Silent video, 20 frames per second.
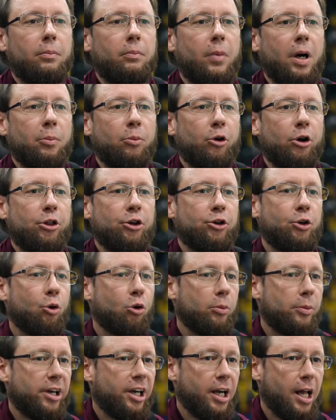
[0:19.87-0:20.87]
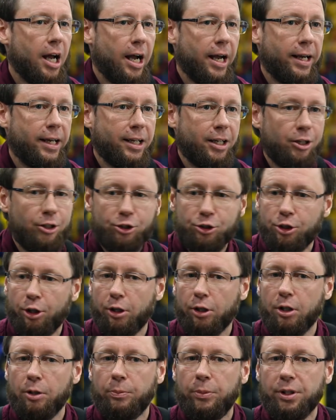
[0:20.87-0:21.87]
My brother Norman and I
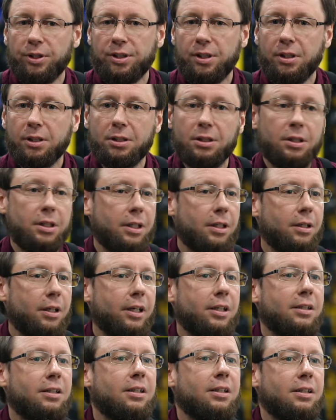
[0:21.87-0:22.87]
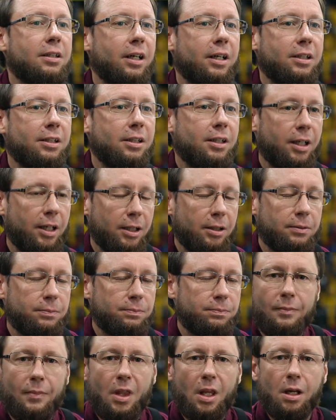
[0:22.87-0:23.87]
started the business in 1998.
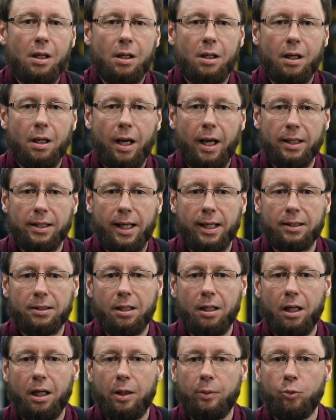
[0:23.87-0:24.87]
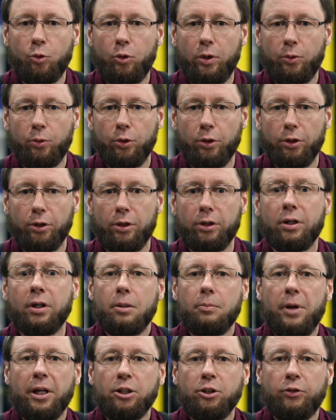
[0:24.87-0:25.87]
At that time, we were
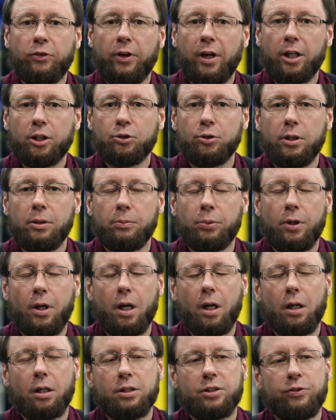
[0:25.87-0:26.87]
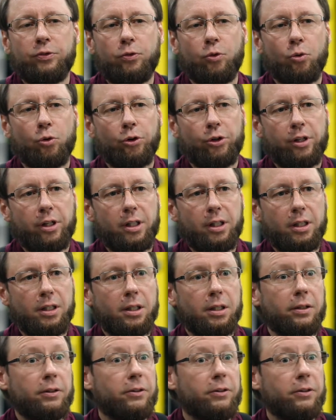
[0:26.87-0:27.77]
manufacturing products for the